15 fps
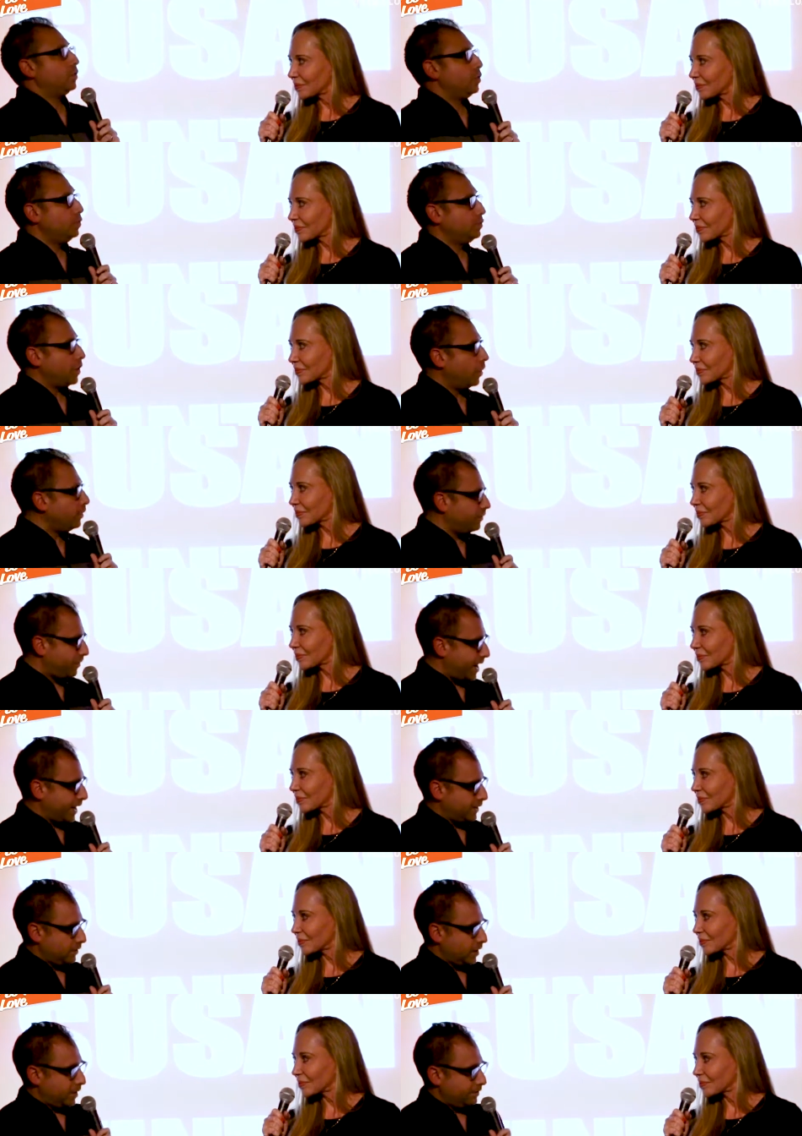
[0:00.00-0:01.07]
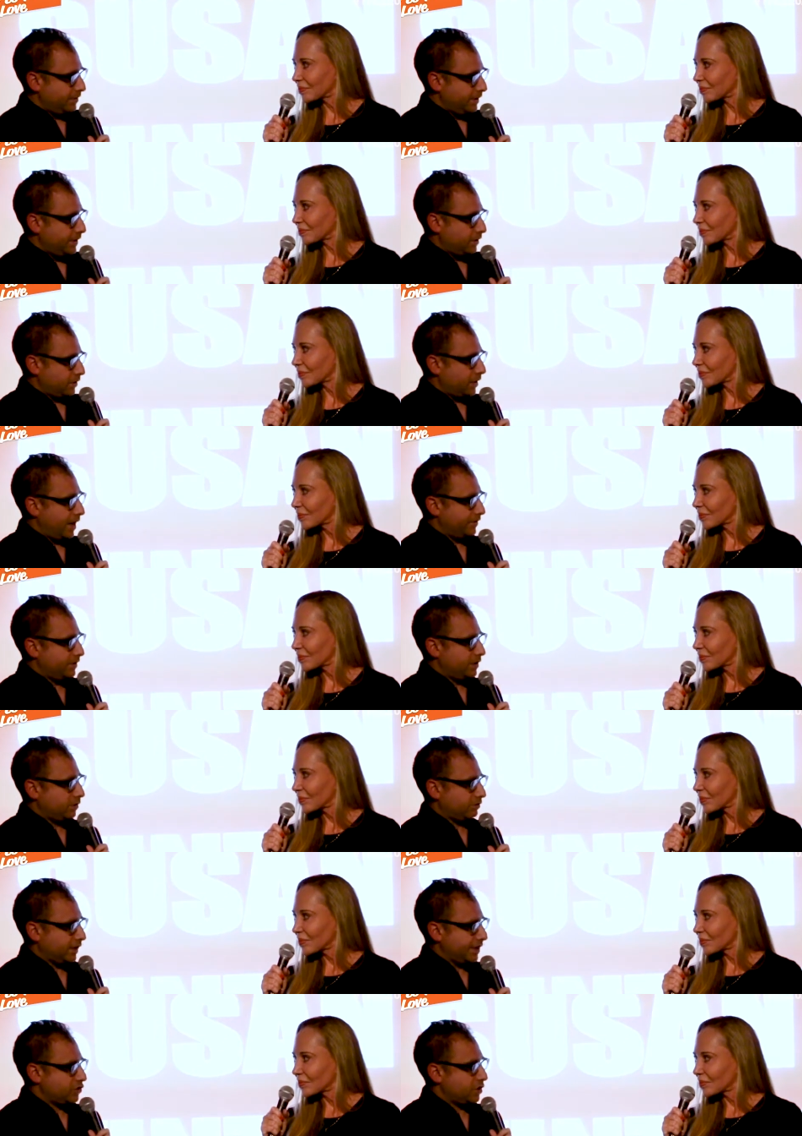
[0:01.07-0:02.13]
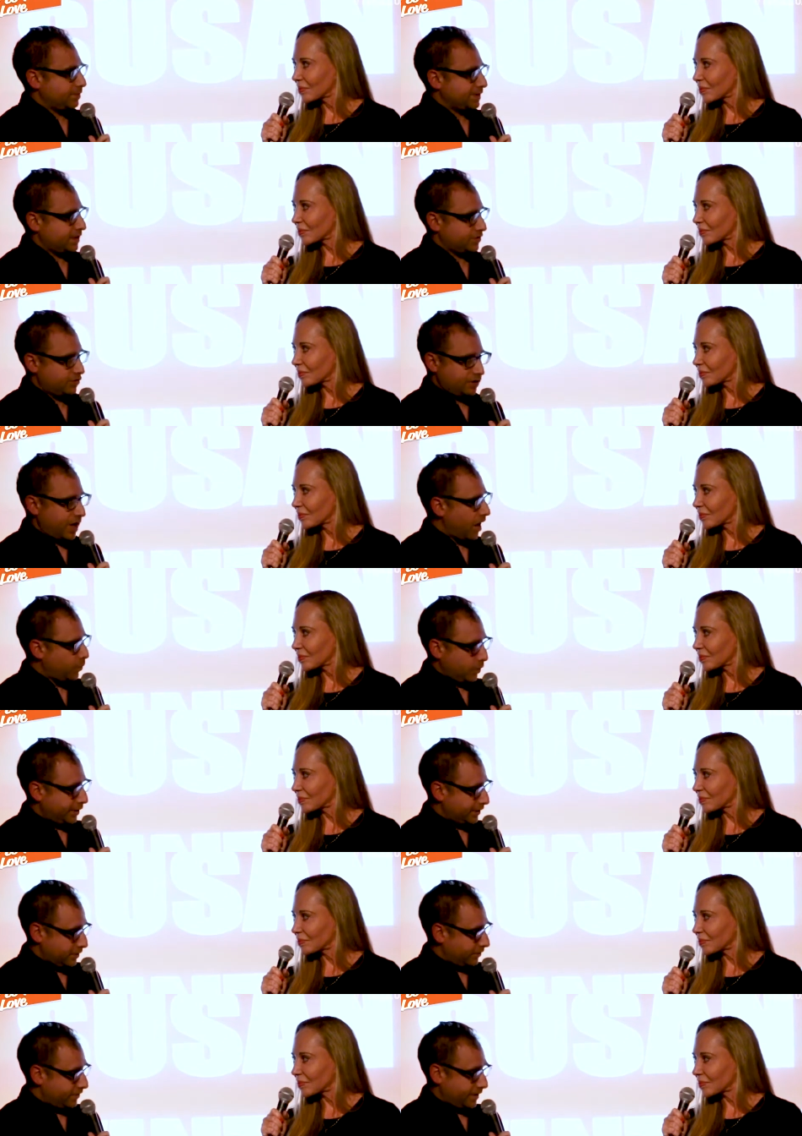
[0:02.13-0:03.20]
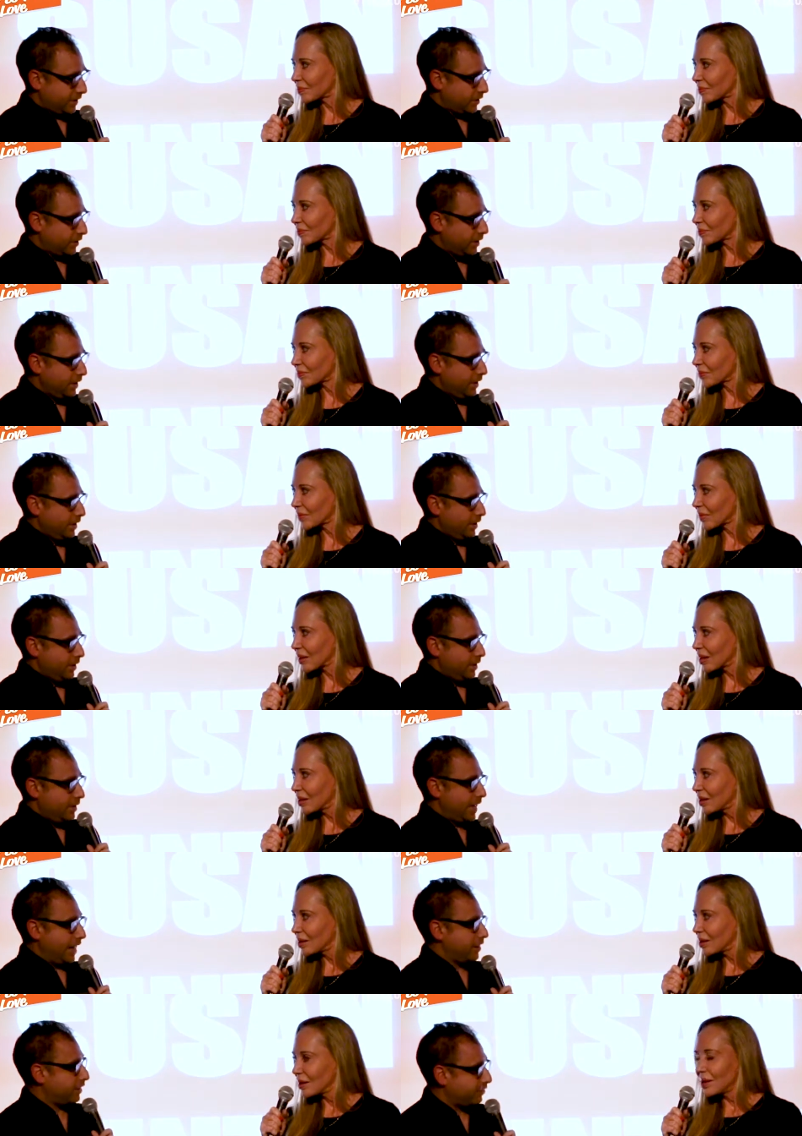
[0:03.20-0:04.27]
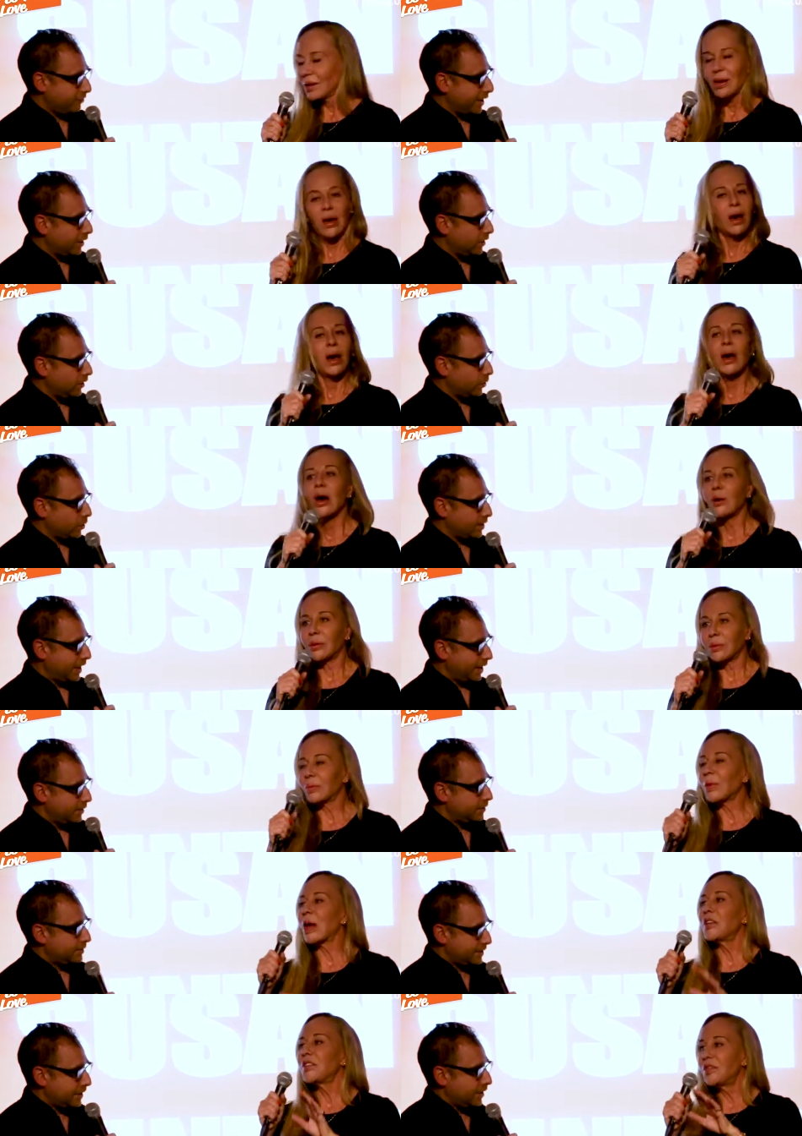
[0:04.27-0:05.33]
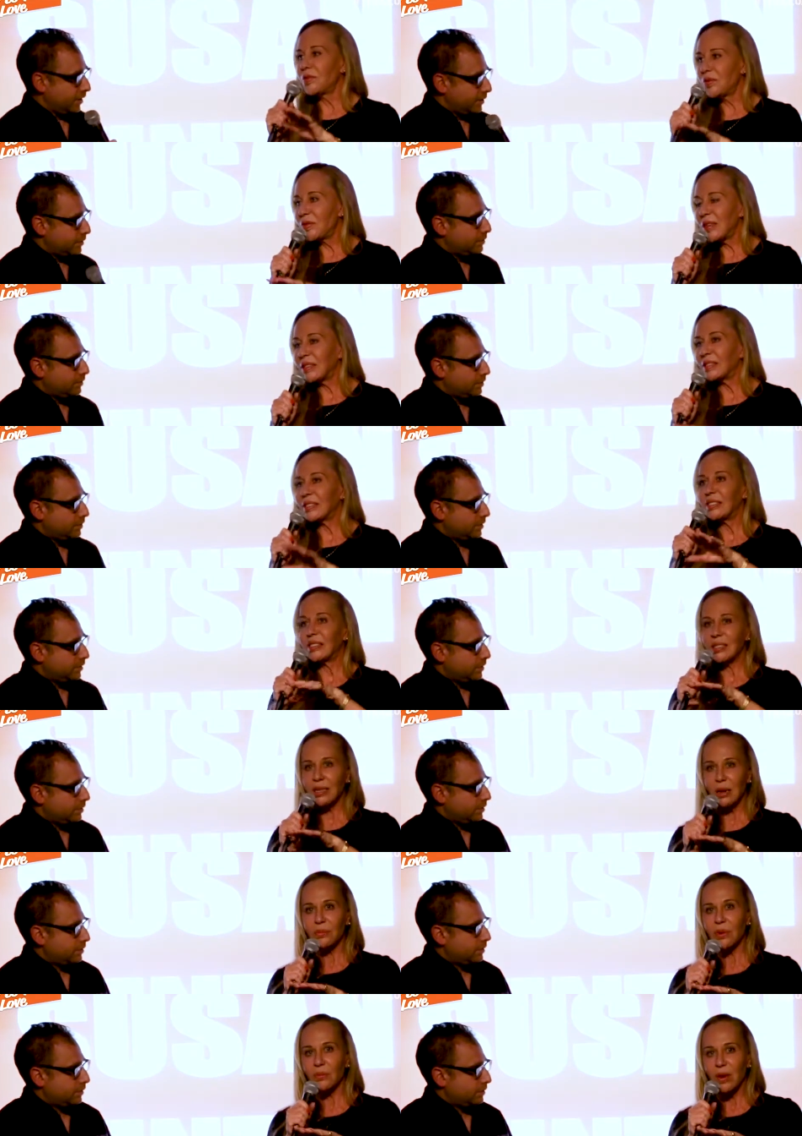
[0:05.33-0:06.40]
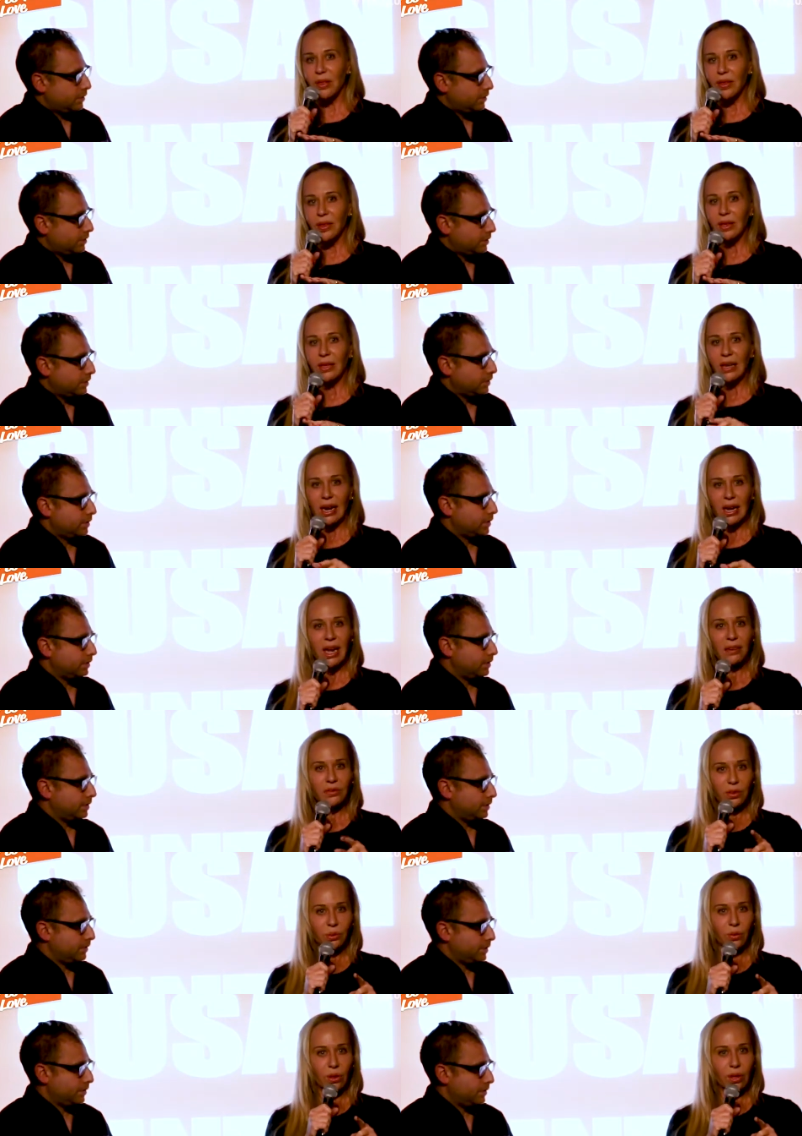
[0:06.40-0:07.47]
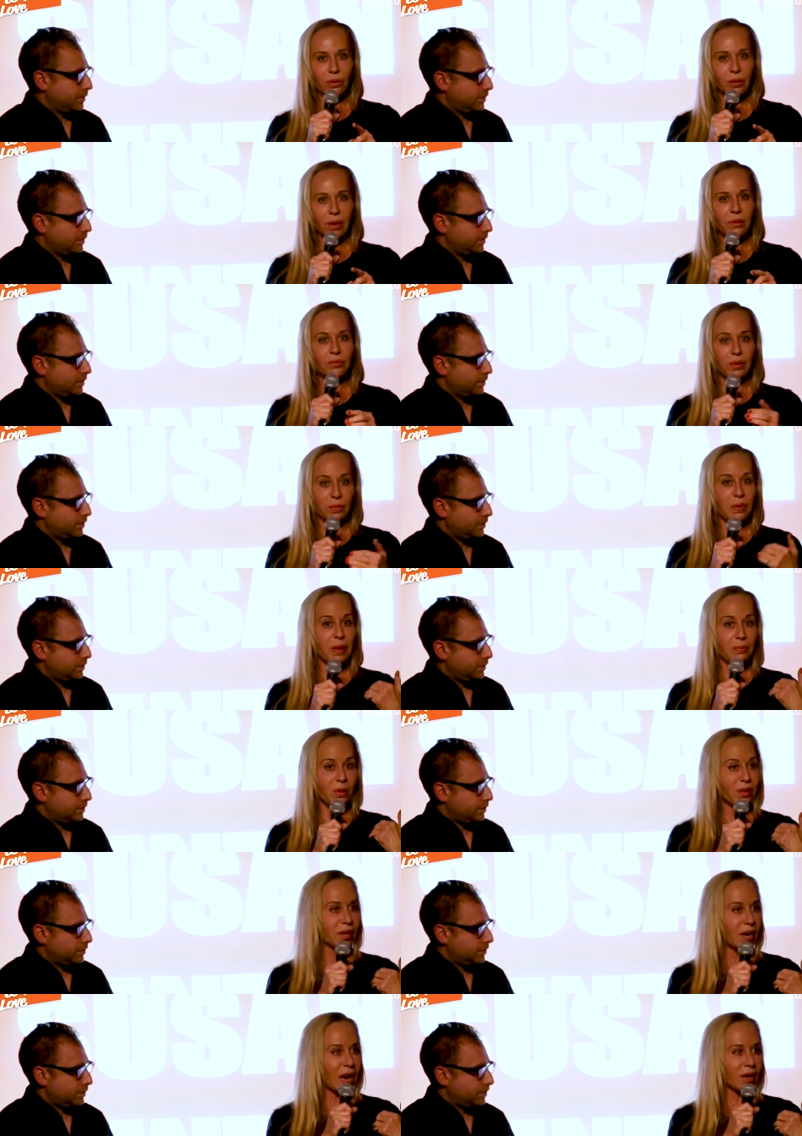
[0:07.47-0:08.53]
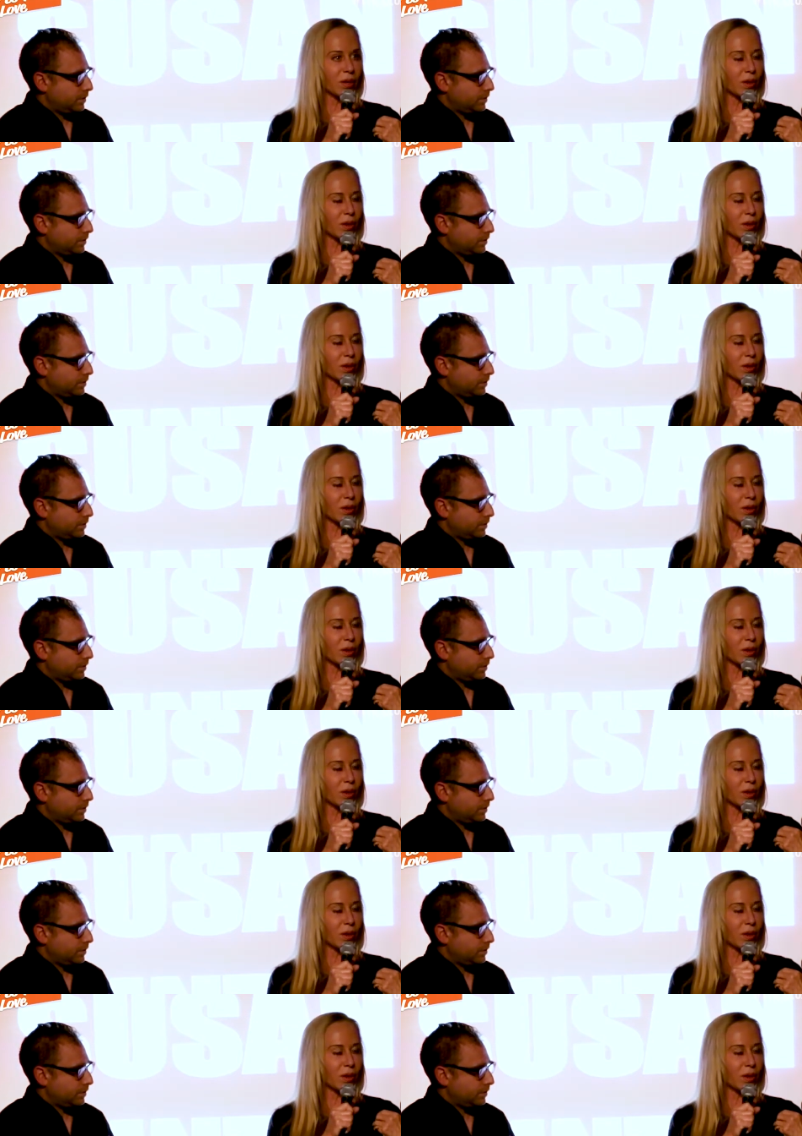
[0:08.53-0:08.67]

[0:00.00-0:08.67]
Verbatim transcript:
Speaker 1: who don't find love in their life, in their relationships, because they're not willing
Speaker 2: to feel that thrill or uh, that scared? This is the number one thing that I have to work with with people that I